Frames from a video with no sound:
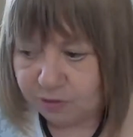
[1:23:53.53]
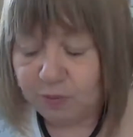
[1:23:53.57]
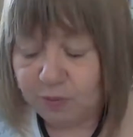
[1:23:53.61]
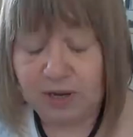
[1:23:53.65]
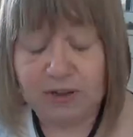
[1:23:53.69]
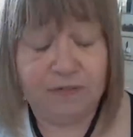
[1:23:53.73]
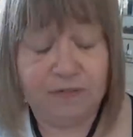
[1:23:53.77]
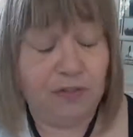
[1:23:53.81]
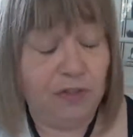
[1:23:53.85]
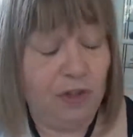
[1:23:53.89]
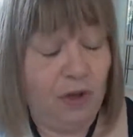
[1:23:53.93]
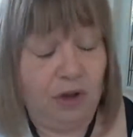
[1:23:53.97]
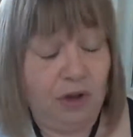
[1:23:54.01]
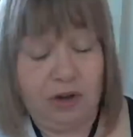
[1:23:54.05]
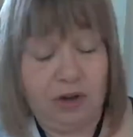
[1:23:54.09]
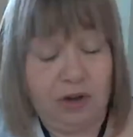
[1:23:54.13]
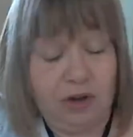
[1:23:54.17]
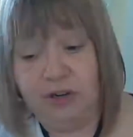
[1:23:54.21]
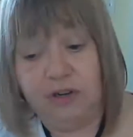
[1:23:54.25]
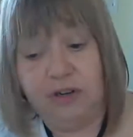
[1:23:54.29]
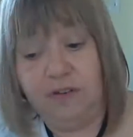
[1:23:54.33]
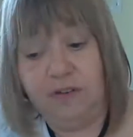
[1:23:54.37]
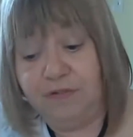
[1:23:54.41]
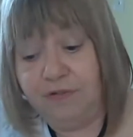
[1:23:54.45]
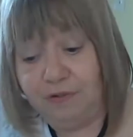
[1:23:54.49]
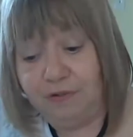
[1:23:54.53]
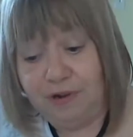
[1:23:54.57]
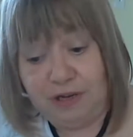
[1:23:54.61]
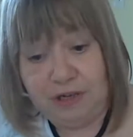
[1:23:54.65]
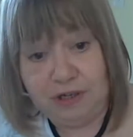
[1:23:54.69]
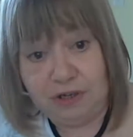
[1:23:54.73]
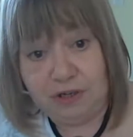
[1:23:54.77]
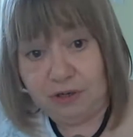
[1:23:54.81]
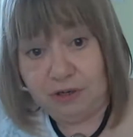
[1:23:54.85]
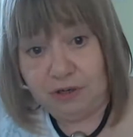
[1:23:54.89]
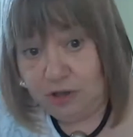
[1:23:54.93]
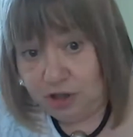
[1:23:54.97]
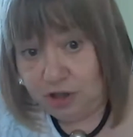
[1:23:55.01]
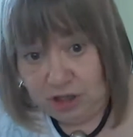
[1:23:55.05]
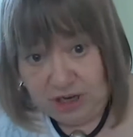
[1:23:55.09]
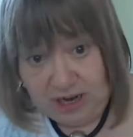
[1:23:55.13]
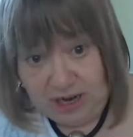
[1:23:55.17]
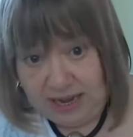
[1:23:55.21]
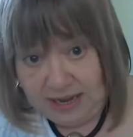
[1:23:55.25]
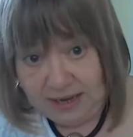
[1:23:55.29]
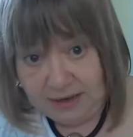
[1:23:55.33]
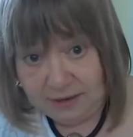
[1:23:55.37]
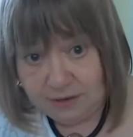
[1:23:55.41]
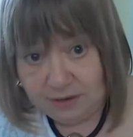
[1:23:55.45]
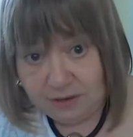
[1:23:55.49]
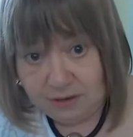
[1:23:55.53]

We have not got enough research yet